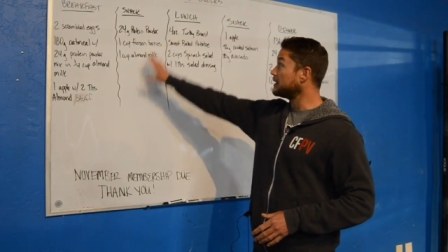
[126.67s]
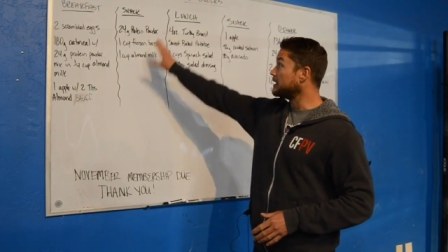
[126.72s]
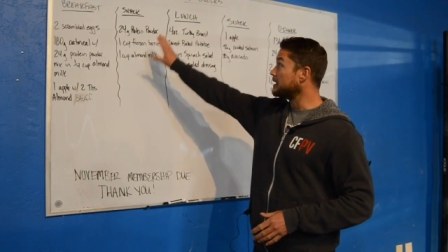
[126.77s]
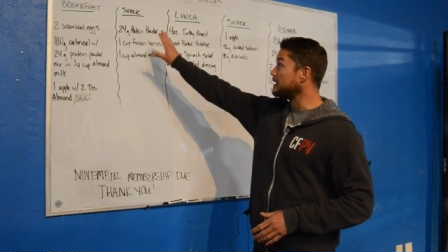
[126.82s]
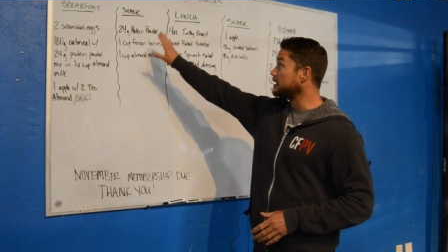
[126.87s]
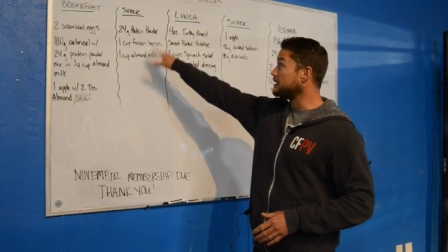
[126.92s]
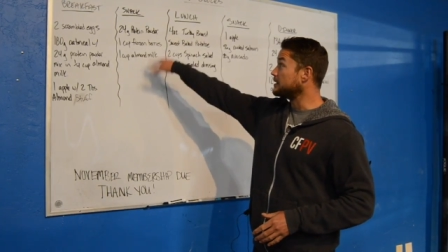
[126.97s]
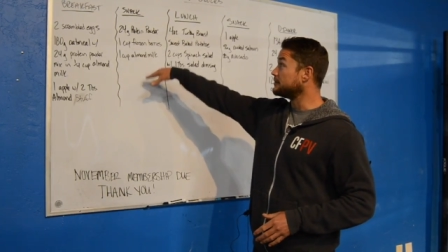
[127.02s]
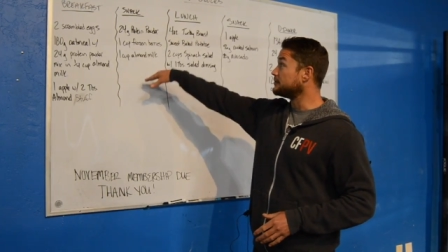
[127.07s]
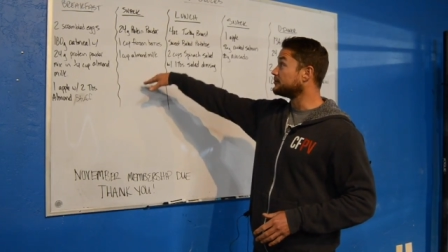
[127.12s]

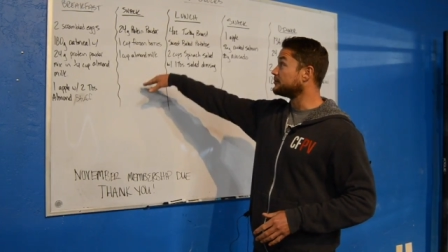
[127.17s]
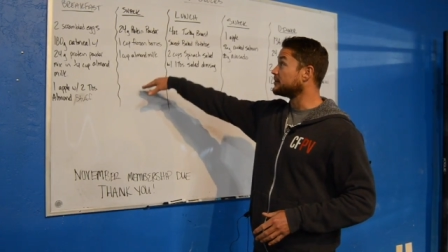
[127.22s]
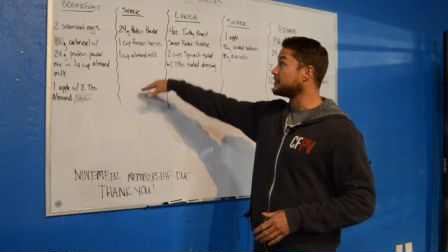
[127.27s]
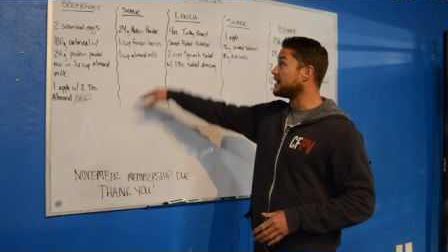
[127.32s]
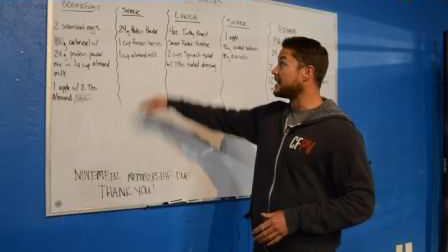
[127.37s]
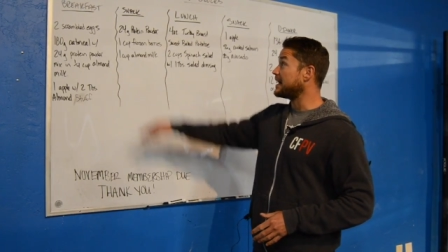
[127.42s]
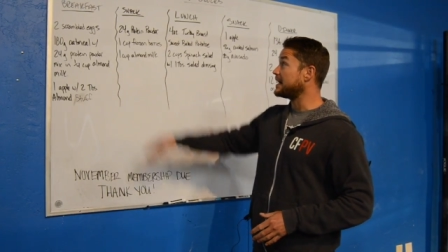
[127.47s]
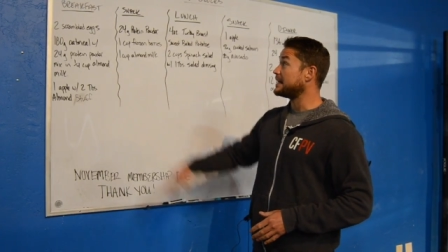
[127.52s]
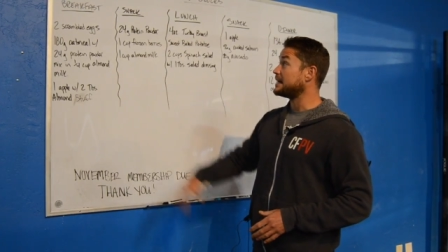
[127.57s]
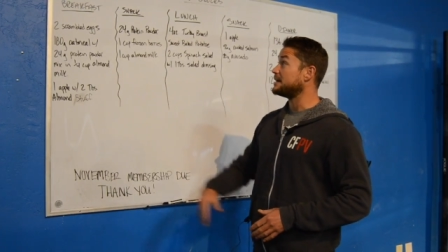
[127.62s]
And for
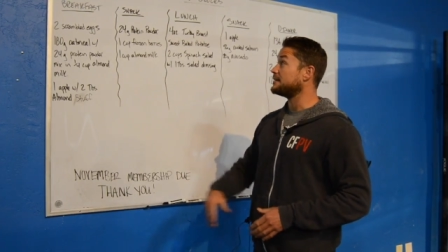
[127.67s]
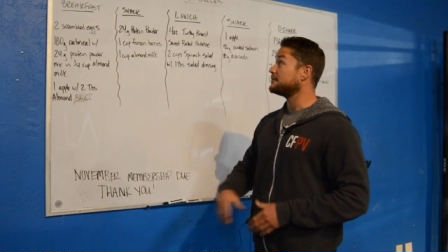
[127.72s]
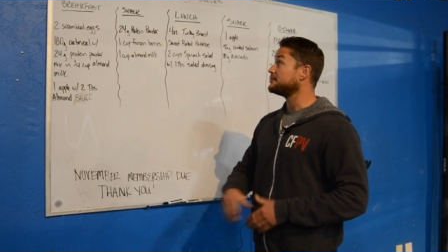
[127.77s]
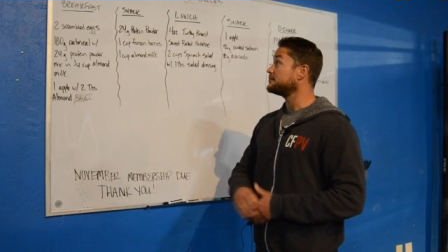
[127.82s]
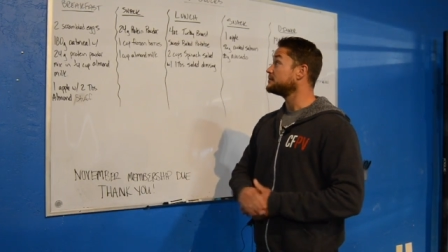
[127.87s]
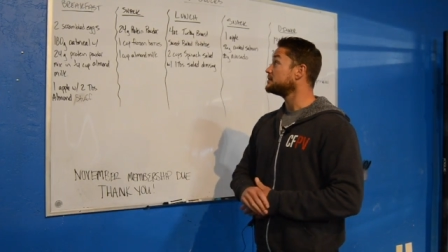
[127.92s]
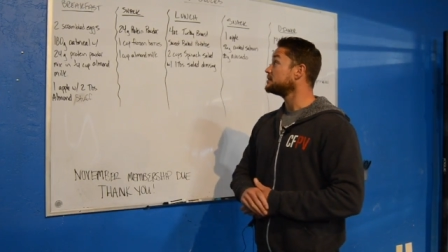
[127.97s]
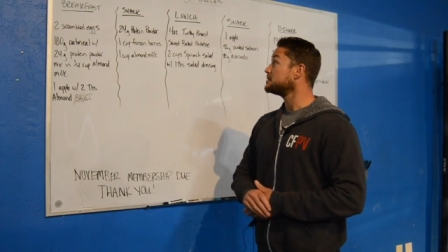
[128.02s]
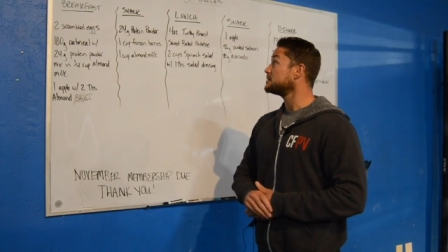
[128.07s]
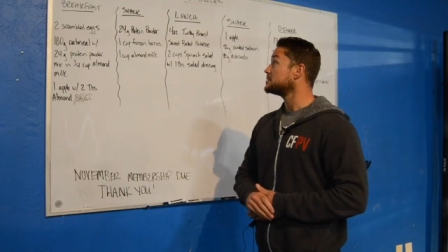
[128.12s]
that, I've
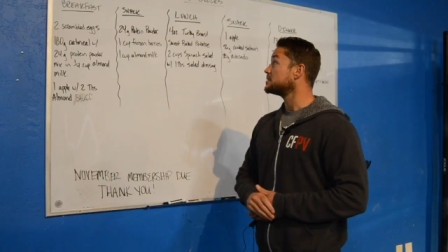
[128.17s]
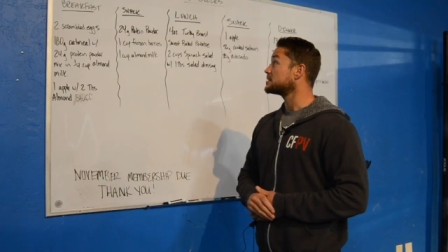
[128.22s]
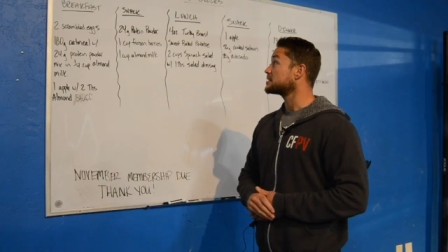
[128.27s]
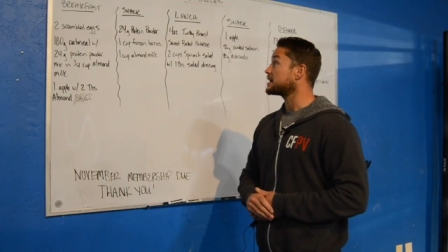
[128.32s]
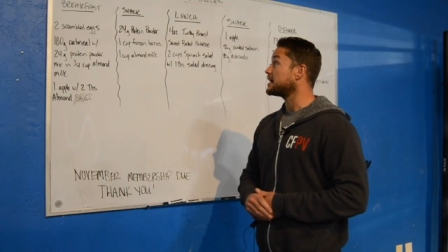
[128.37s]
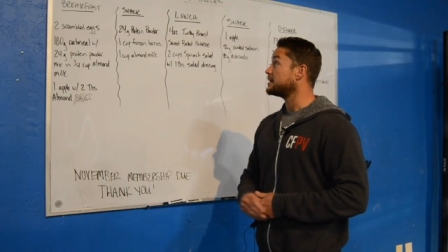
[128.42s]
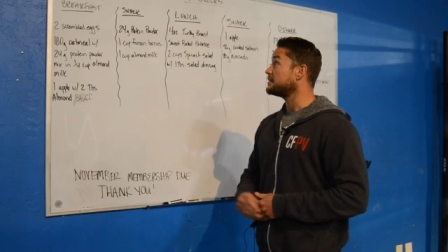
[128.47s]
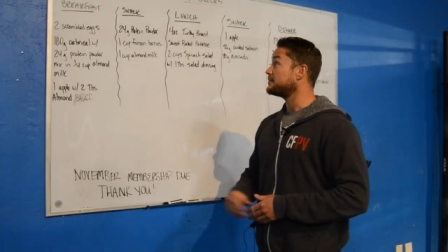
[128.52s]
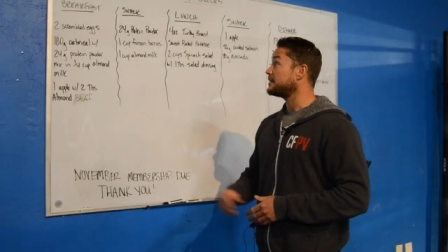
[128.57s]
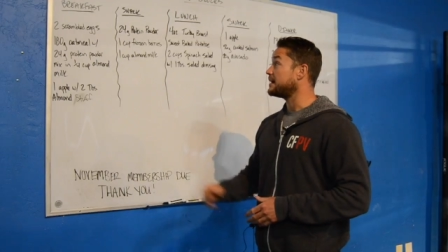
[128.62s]
just
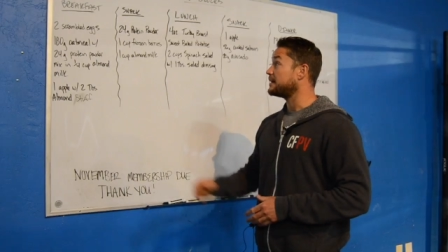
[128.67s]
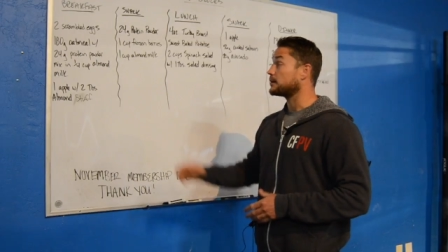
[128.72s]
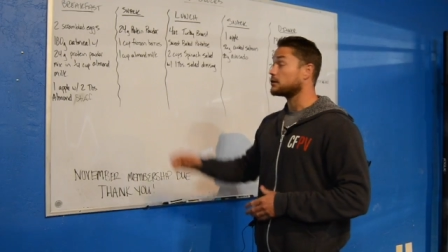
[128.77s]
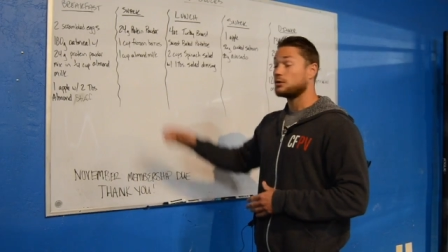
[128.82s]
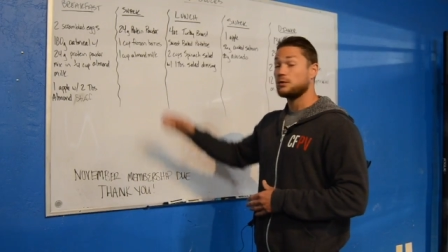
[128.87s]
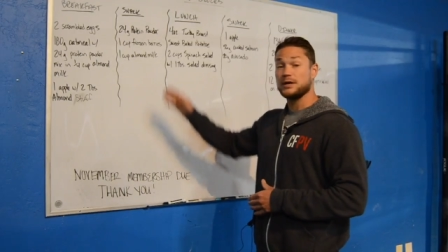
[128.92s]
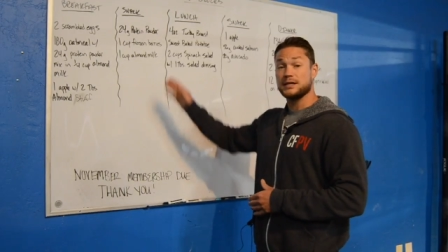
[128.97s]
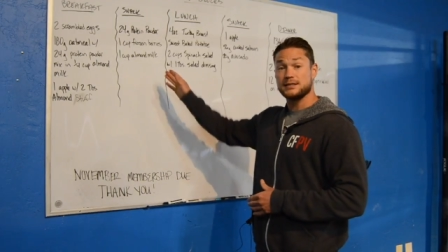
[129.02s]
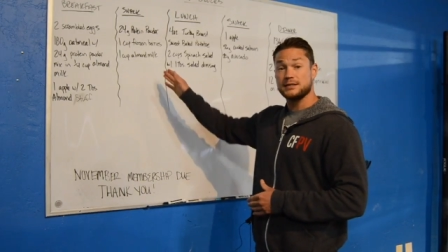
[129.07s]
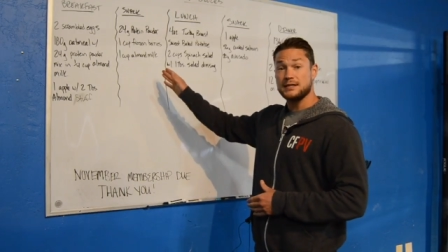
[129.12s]
kind of had a
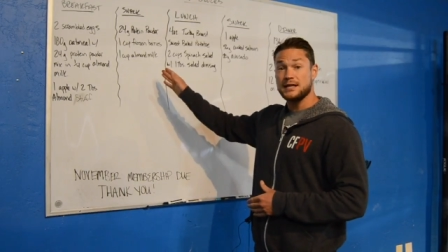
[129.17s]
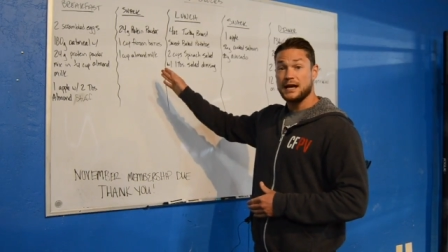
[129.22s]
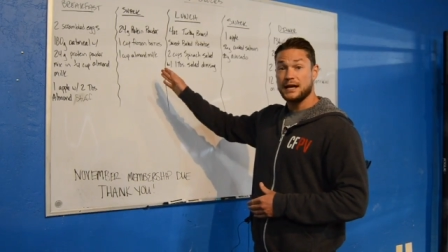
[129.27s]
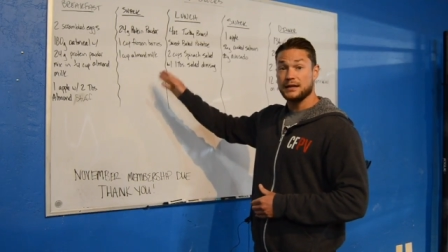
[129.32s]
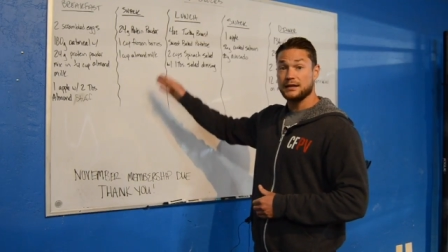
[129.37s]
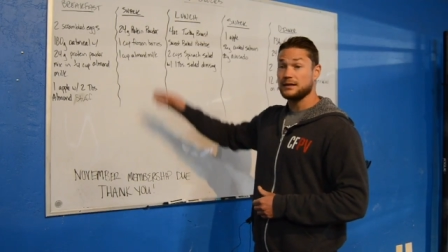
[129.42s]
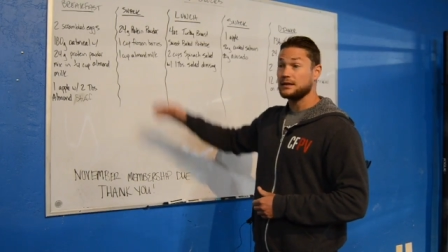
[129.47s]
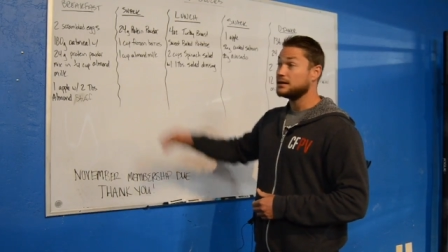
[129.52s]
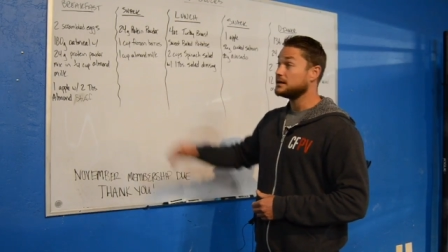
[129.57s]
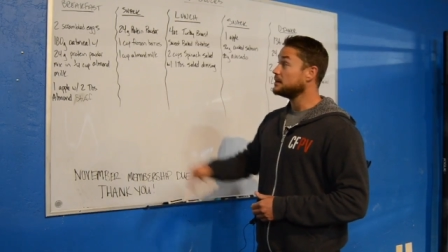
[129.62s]
quick
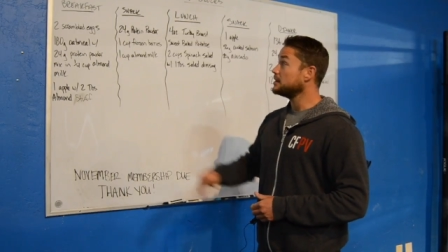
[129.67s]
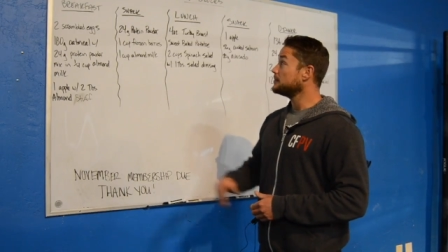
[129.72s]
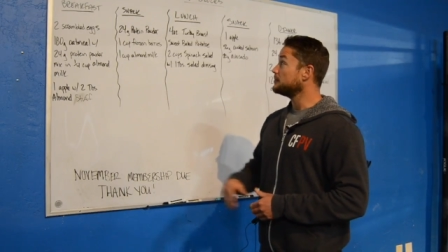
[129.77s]
snack,